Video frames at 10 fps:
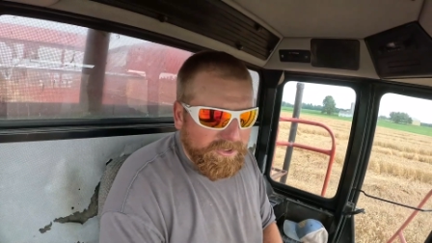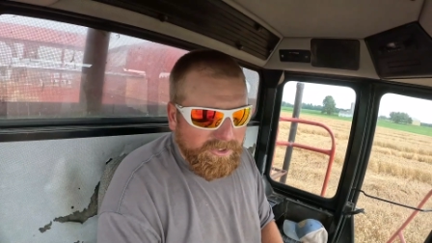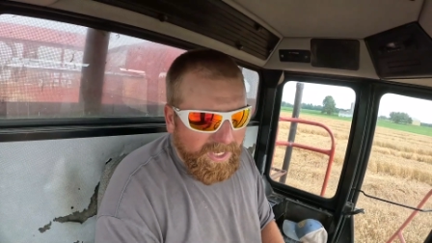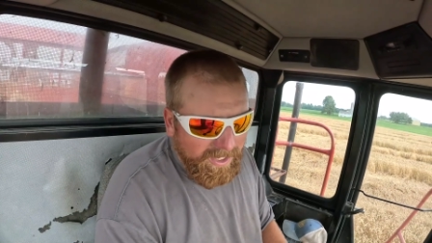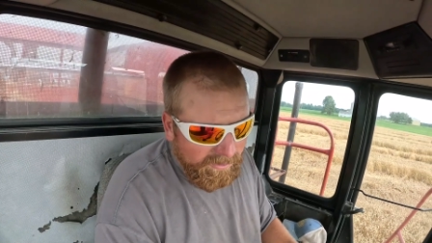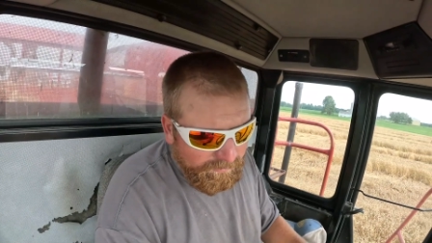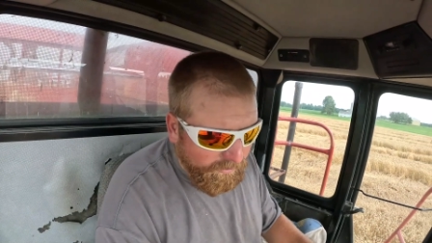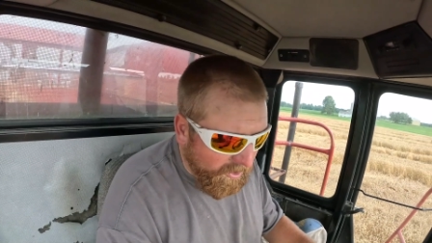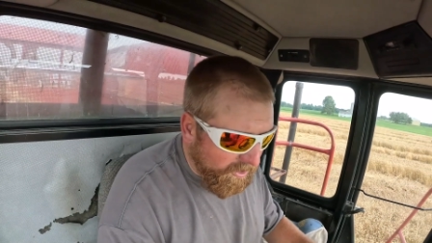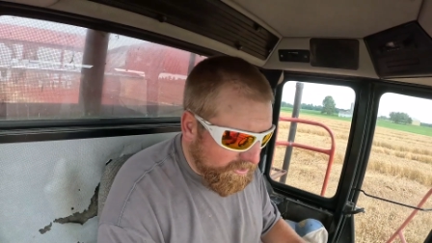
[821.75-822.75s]

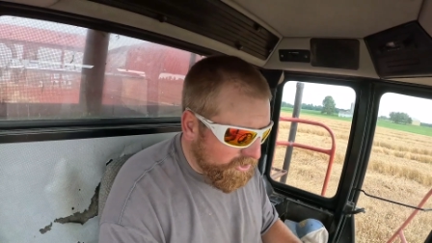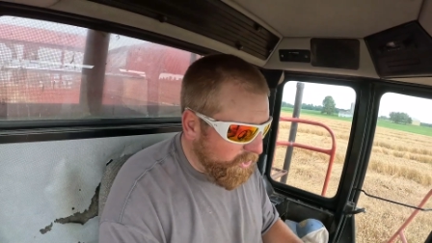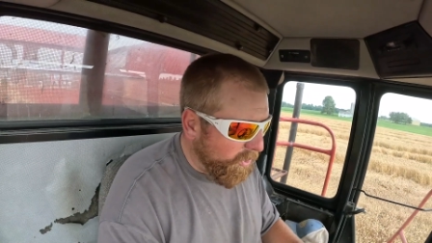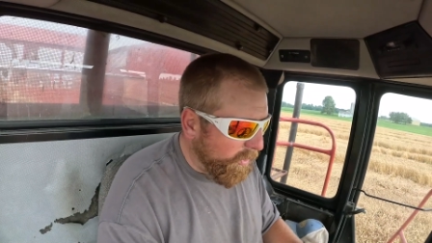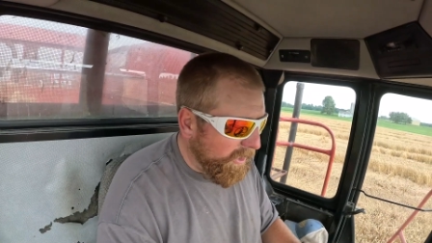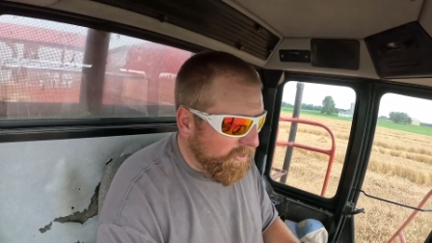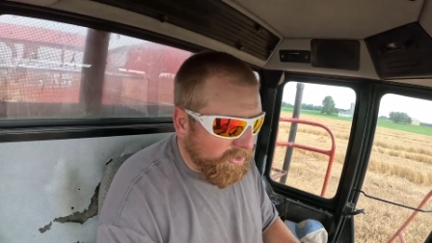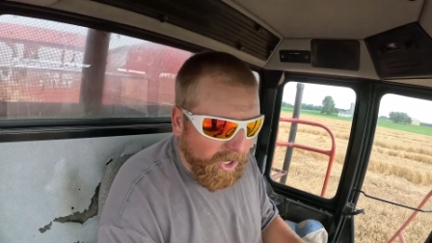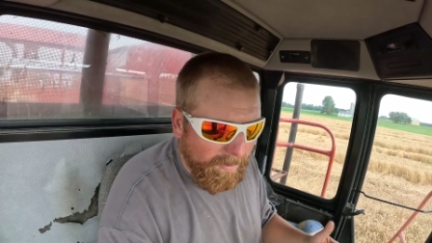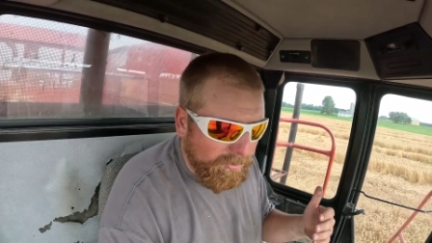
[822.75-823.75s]
Downfalls to a wheat
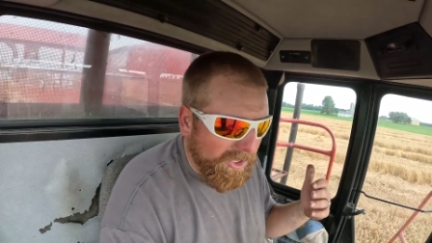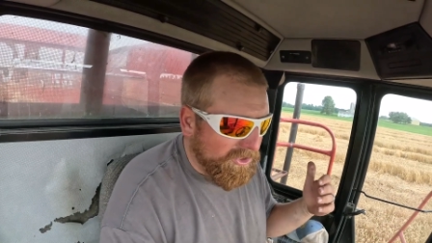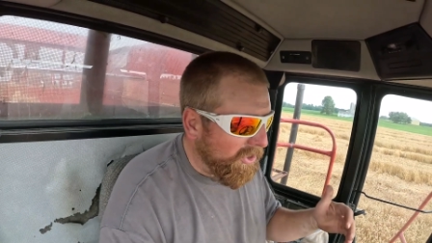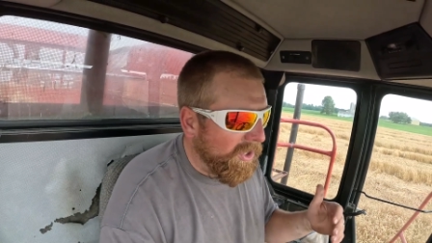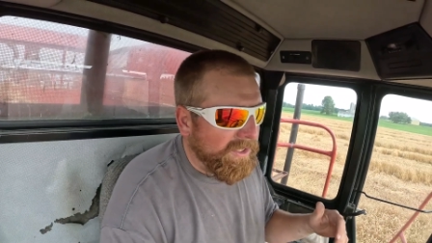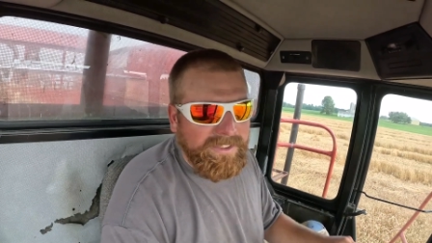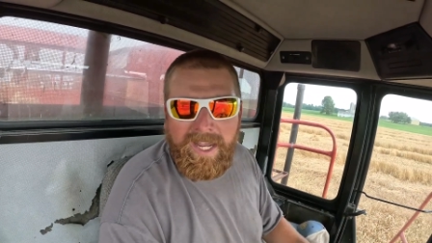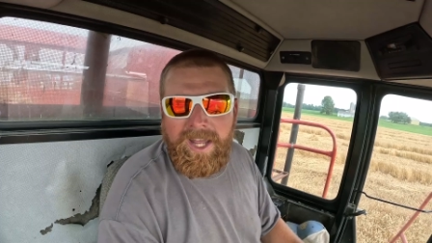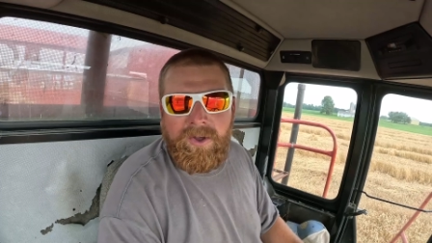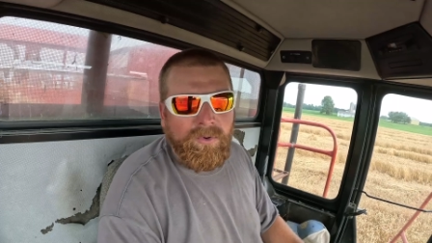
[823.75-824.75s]
crop that's gone
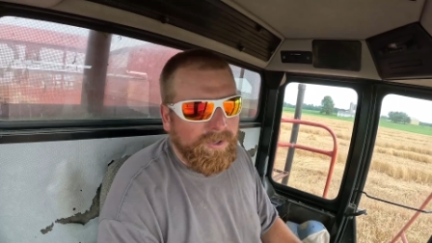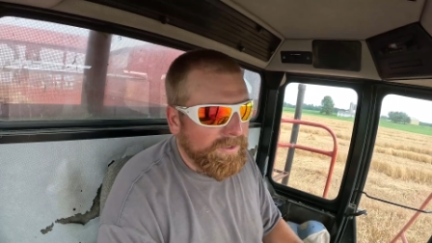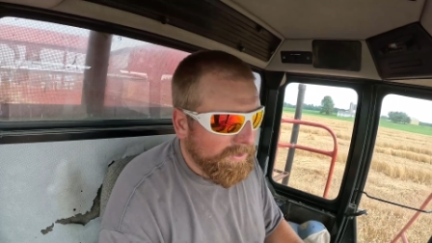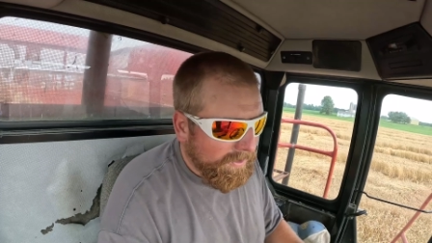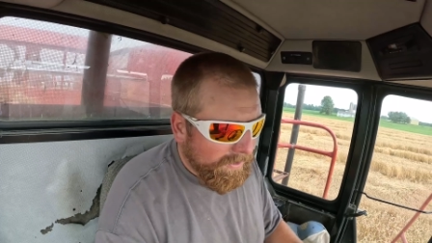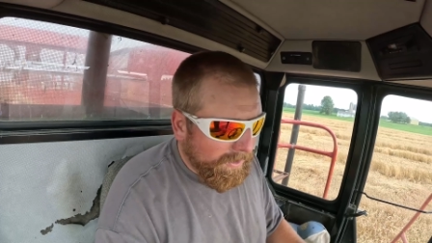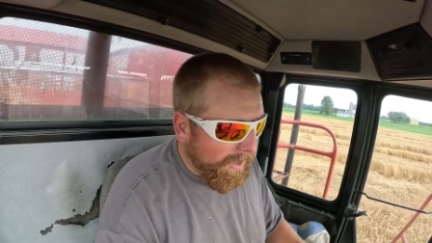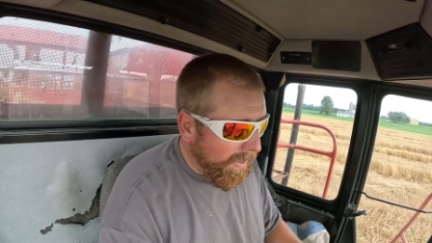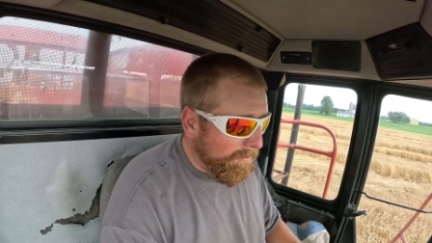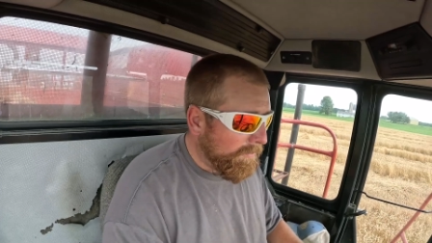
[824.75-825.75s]
down.
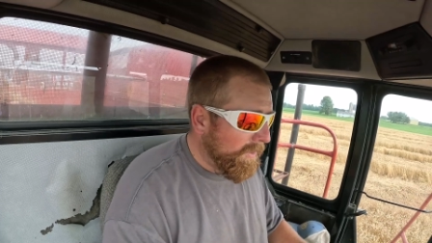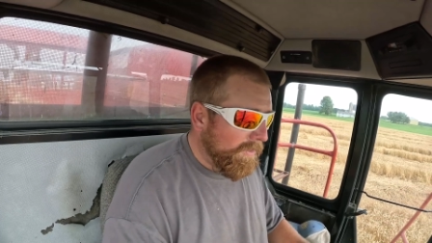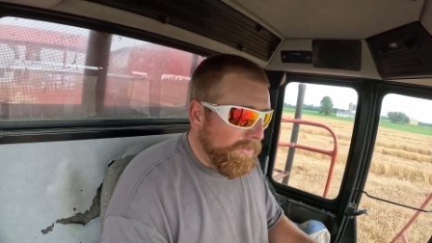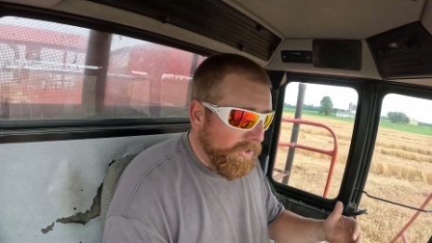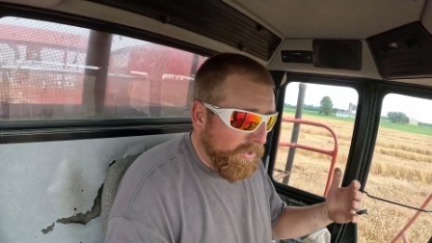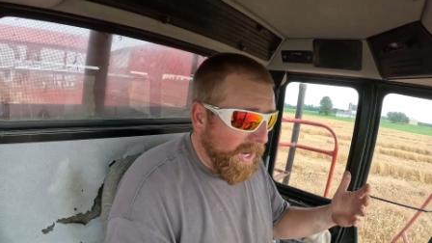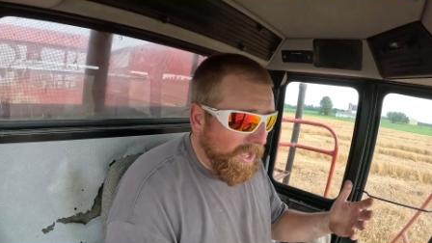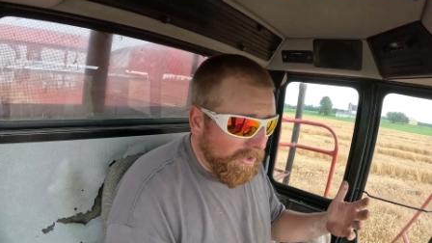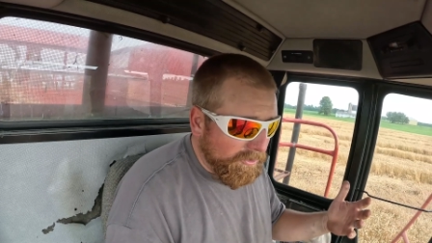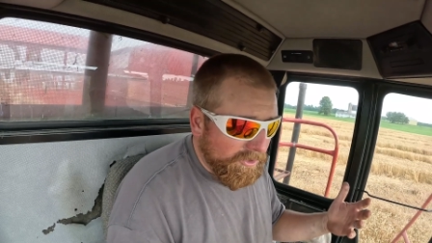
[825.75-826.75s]
The
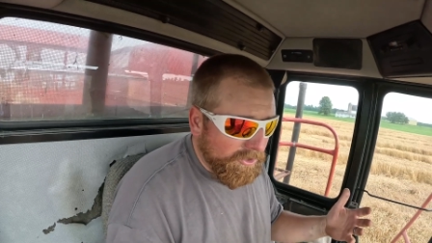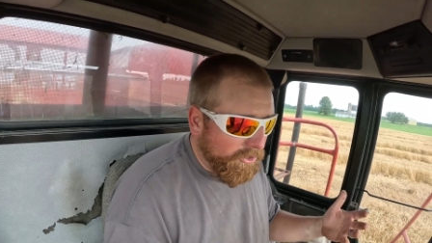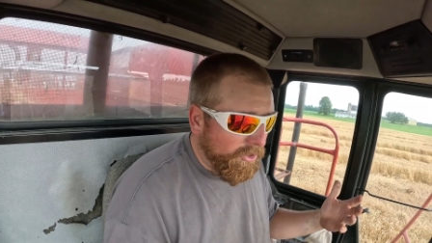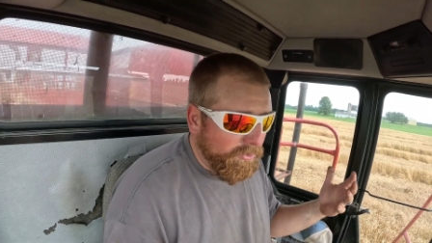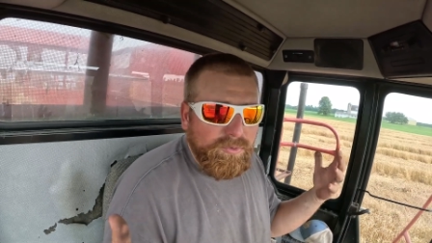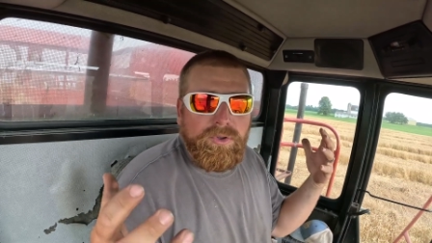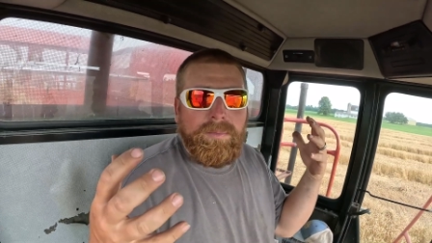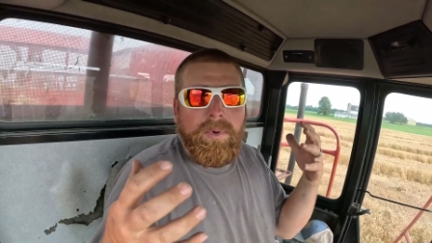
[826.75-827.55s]
ground, you know, the